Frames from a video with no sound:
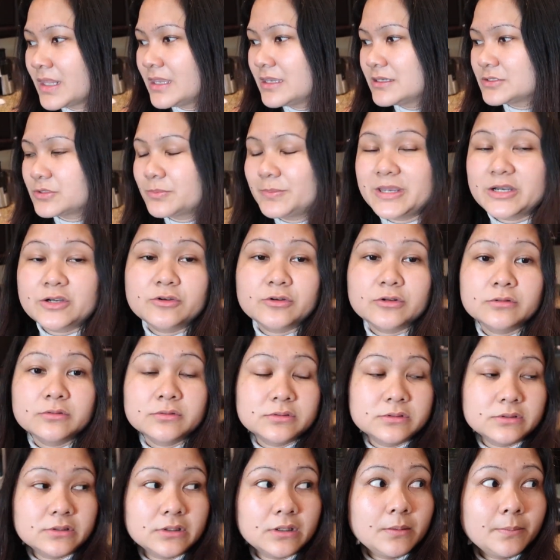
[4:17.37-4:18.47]
So
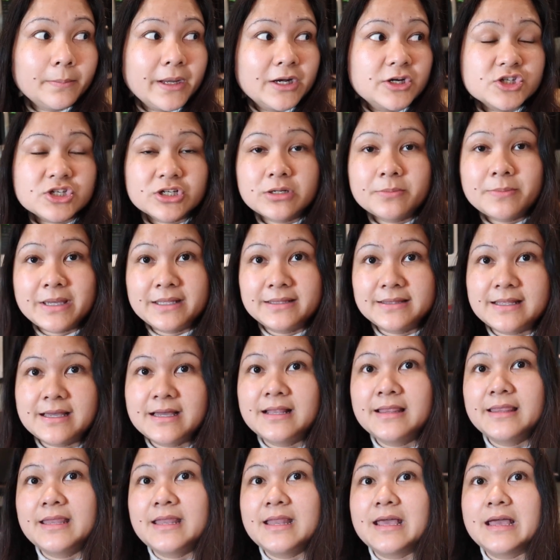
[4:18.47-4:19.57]
meron siyang
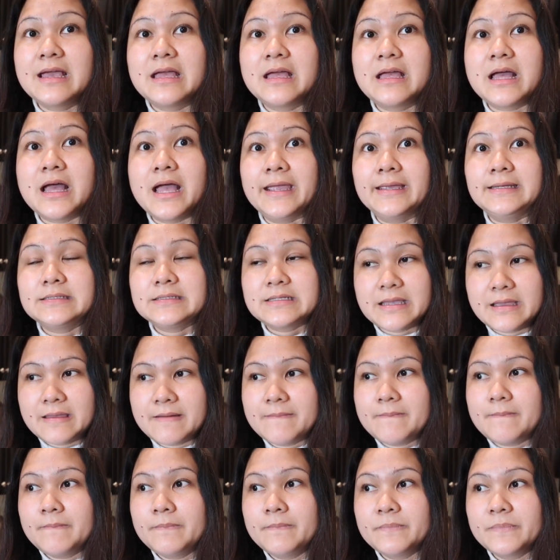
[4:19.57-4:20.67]
nabenta na
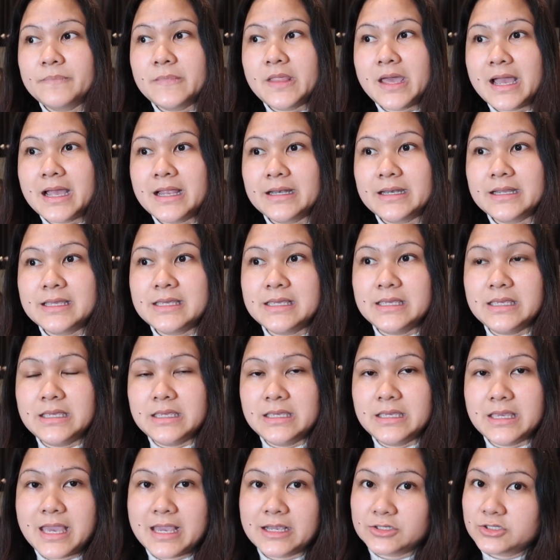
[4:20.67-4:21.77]
item that
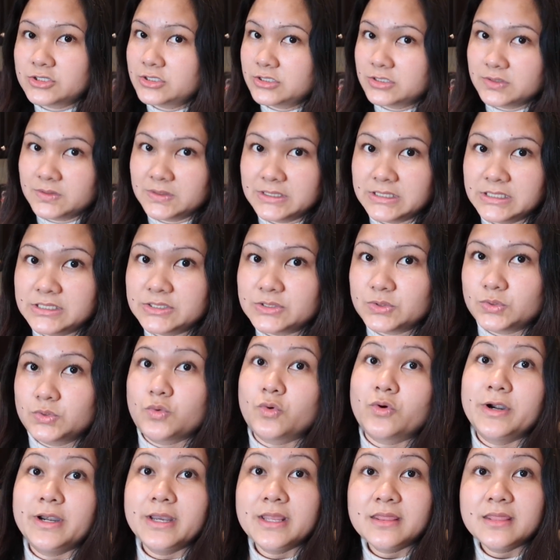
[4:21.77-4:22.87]
he actually
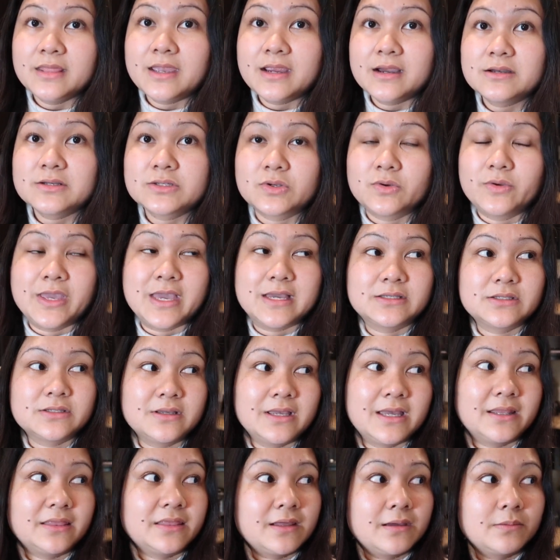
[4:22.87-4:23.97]
stored in there, so he has to
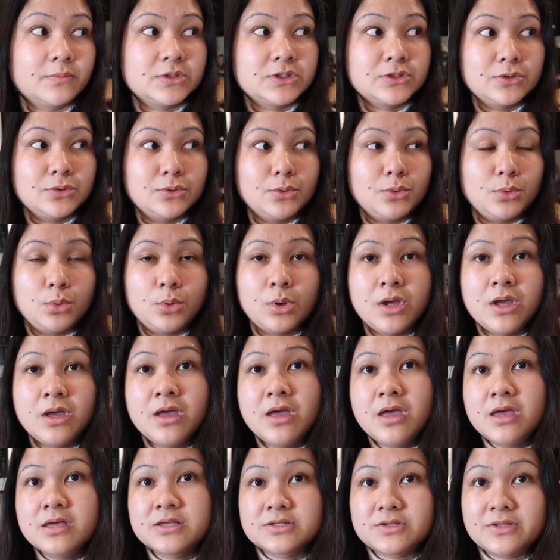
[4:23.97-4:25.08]
get them
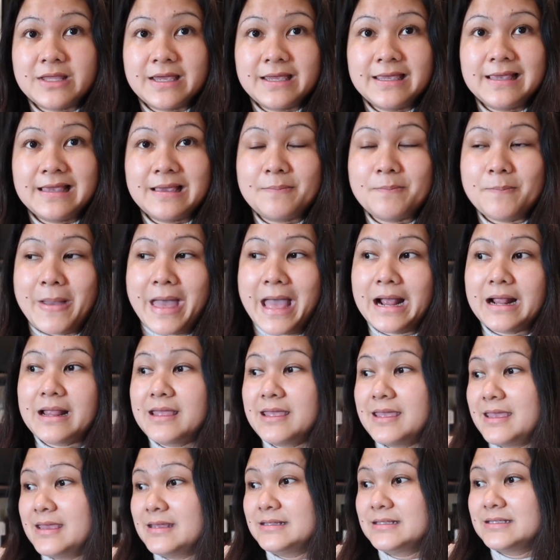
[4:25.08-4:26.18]
so that he can pack
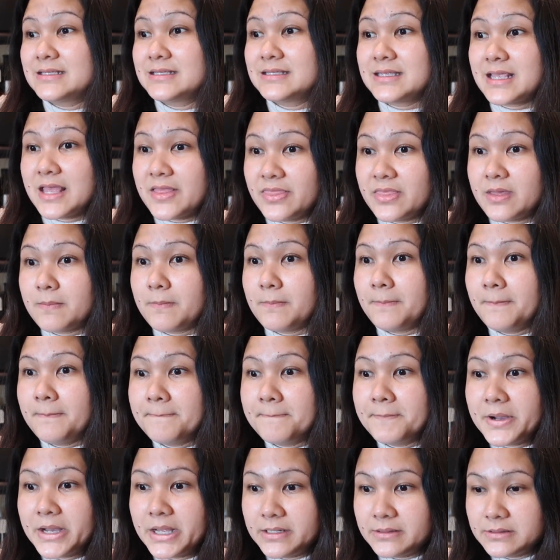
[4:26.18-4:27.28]
and send them.
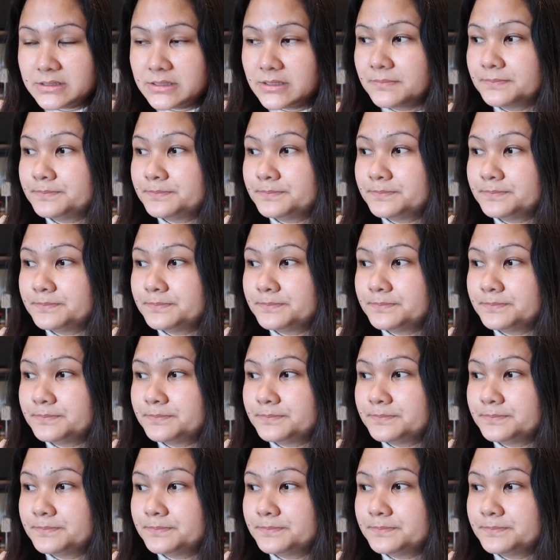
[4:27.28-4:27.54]
But